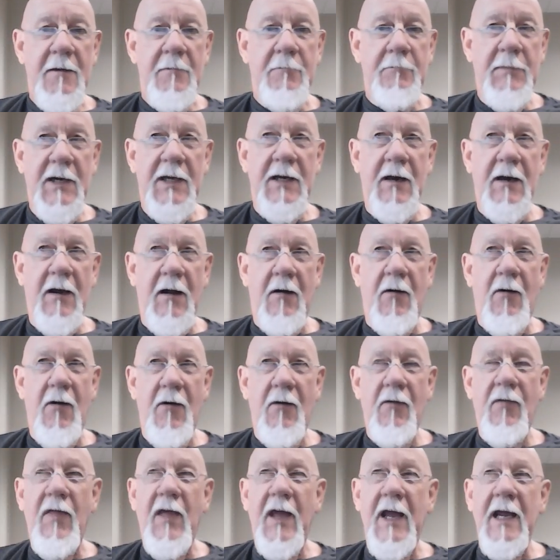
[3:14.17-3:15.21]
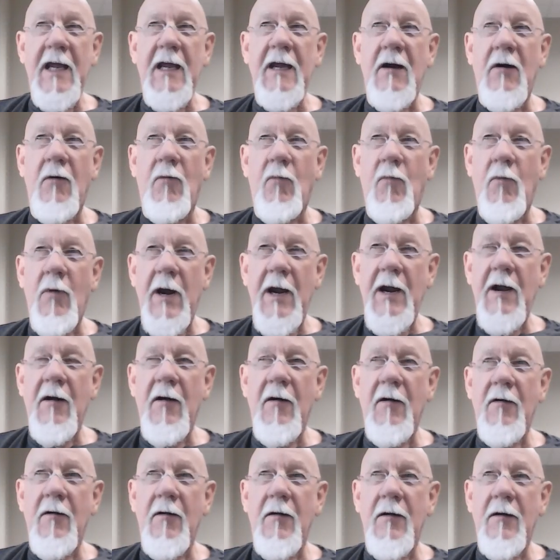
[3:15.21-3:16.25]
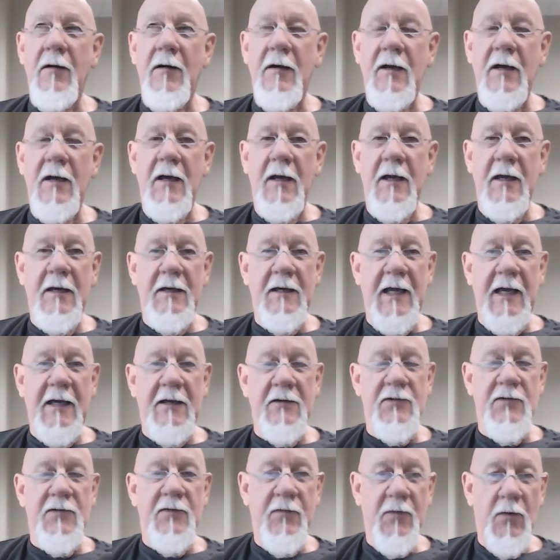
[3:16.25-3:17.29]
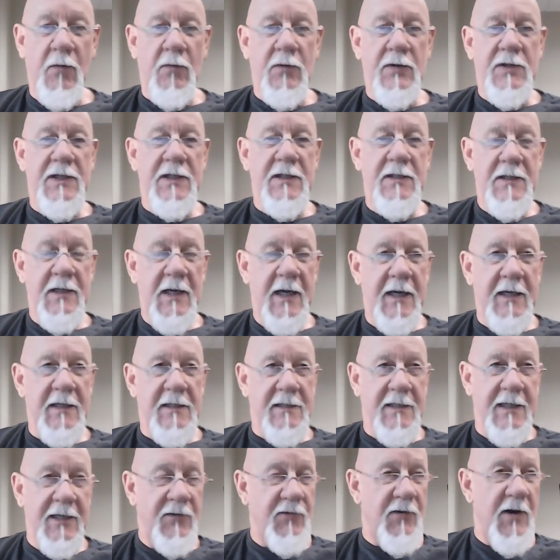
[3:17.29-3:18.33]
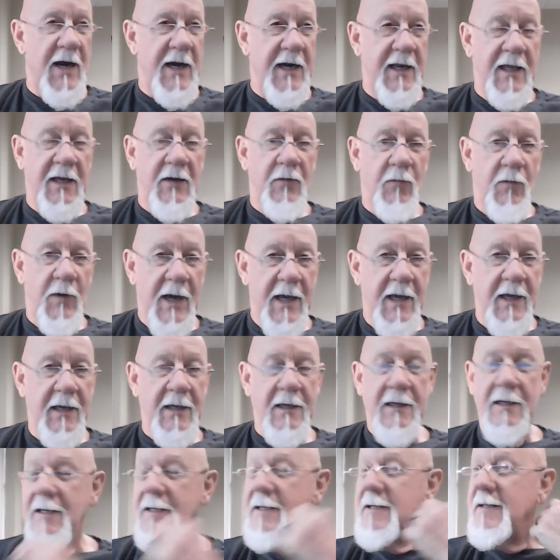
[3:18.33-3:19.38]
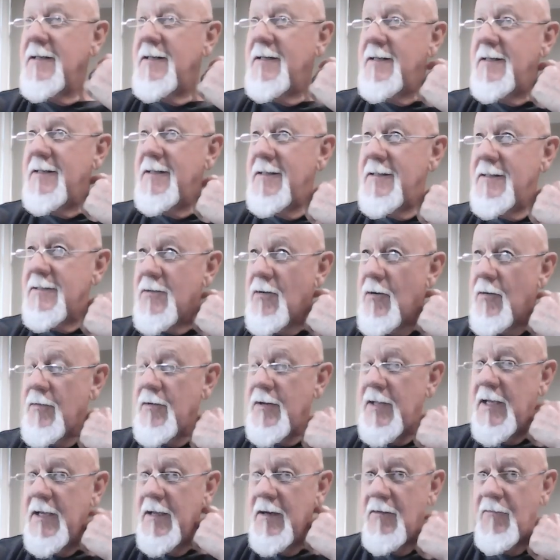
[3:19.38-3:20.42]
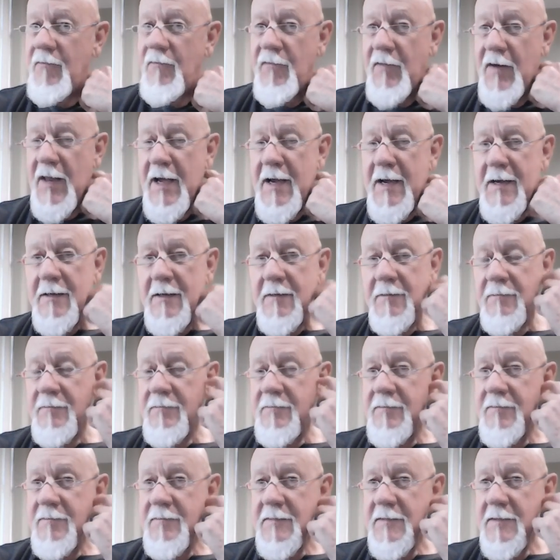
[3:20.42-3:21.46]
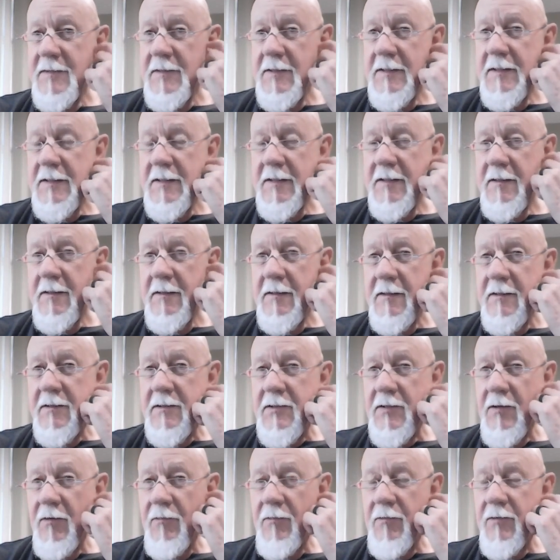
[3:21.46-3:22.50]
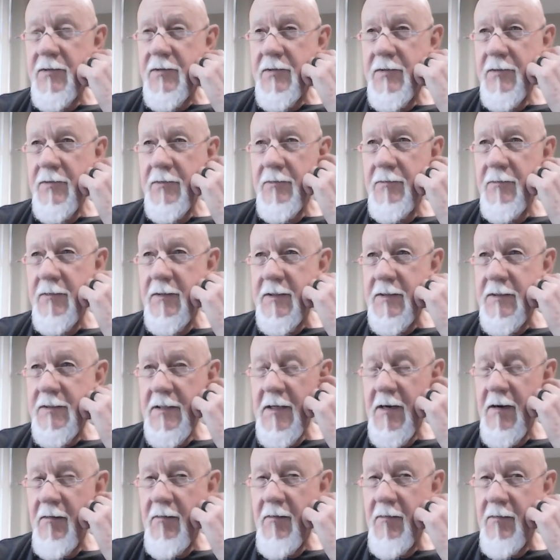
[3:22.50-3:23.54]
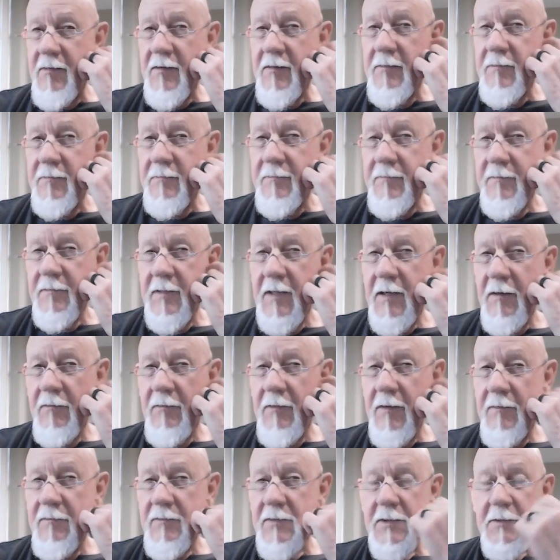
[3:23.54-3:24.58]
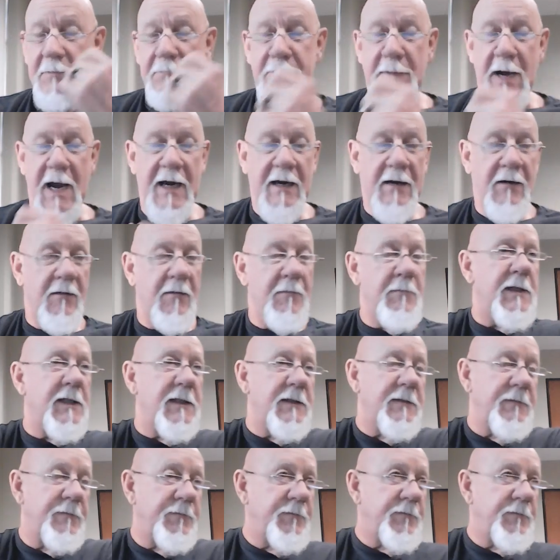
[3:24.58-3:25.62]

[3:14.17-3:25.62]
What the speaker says: But are they aware? And the answer, of course, is yes. They try to get away. It's hard to kill a fly. It's not hard to get rid of a spider, but